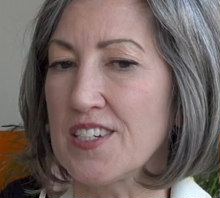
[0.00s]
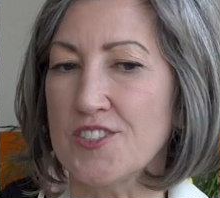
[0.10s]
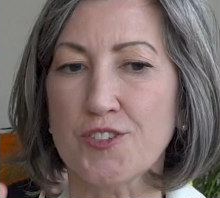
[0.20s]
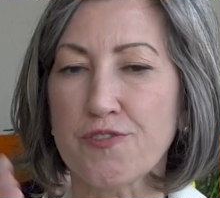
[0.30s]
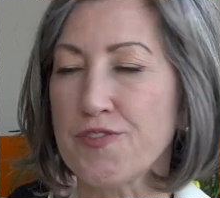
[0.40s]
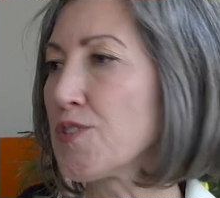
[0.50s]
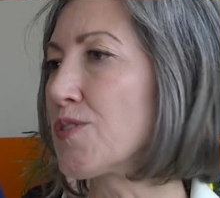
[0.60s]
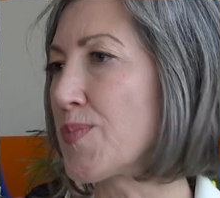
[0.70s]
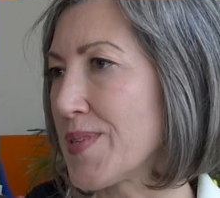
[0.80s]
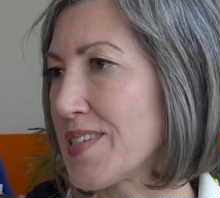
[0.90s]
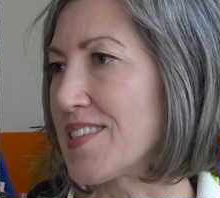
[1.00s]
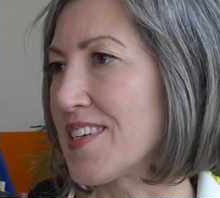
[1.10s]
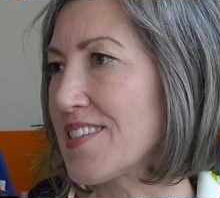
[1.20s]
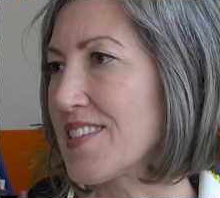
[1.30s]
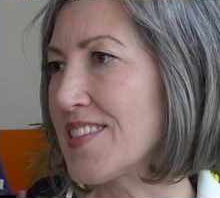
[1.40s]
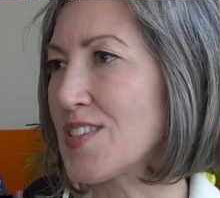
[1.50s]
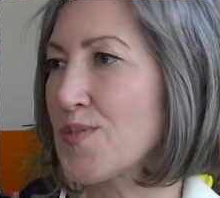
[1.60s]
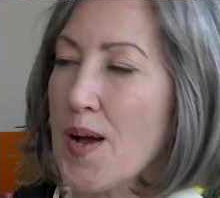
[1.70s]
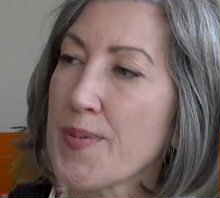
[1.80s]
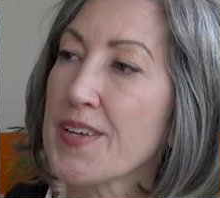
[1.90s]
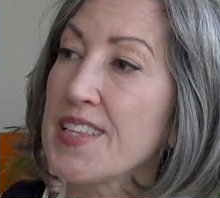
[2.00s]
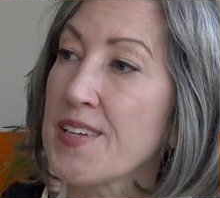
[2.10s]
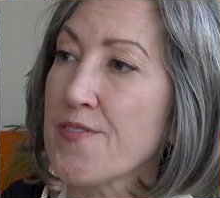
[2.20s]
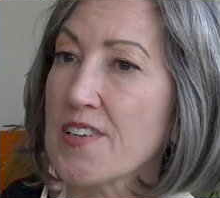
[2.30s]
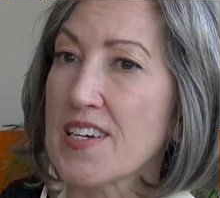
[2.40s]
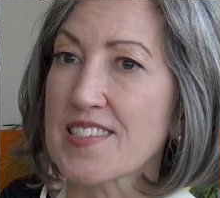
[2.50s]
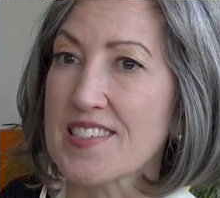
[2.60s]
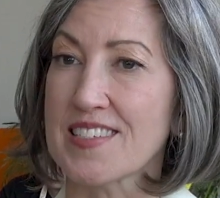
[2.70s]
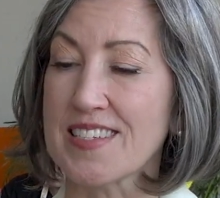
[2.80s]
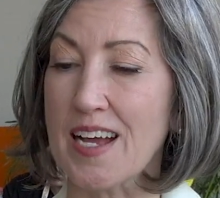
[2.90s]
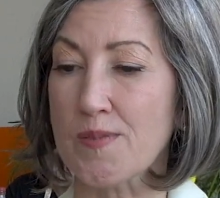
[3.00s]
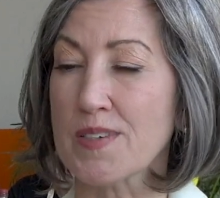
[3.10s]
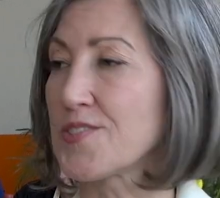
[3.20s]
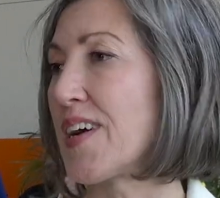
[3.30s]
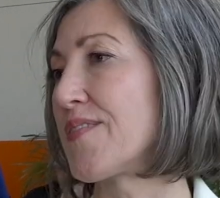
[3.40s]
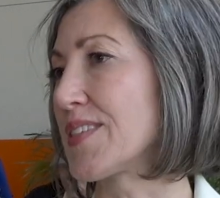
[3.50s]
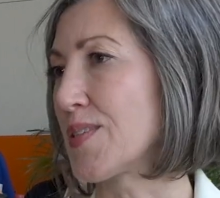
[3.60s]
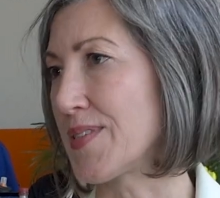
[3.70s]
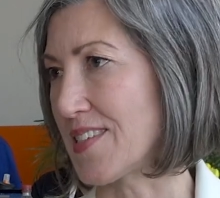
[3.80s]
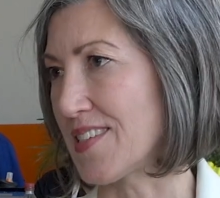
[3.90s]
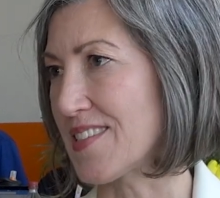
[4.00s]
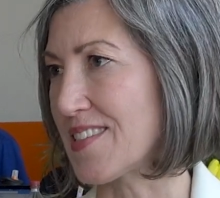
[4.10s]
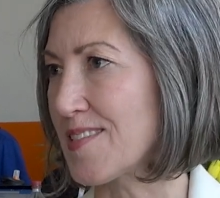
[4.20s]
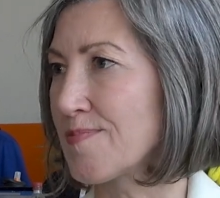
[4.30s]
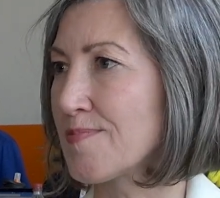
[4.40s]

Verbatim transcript: to fuel the business? And that's what a big theme for us is the network driving the business.